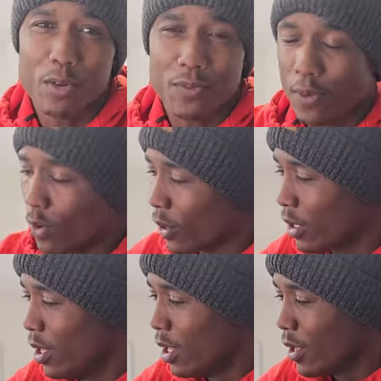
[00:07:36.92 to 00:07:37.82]
floor
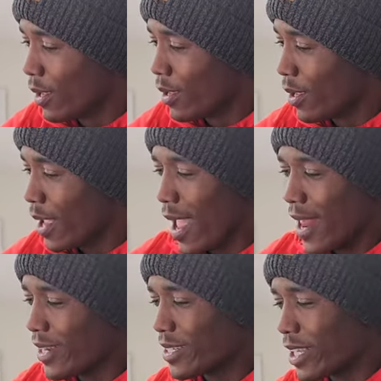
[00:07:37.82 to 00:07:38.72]
and
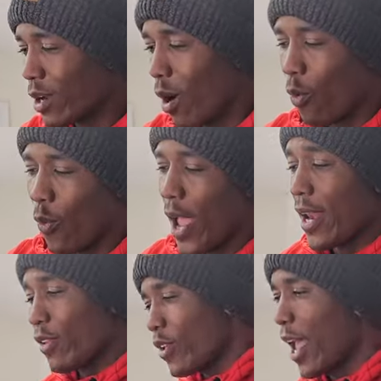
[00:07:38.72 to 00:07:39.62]
it just get all wet
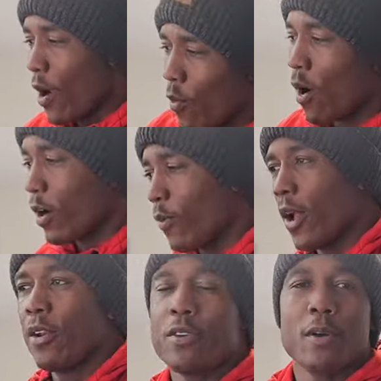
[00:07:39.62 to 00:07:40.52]
and you can't walk around
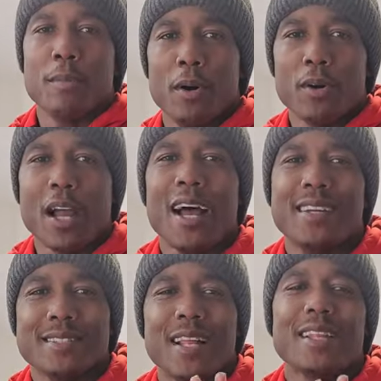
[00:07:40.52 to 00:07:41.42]
on your boat,
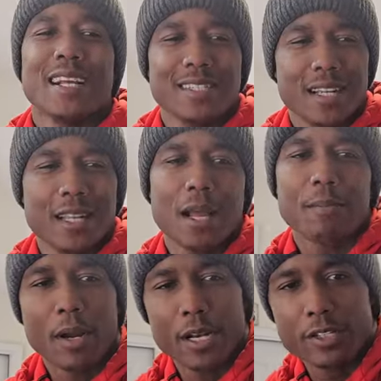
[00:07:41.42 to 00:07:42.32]
guys. That's another
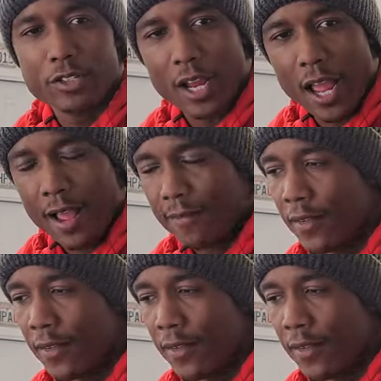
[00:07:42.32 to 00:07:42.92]
upgrade that you should have.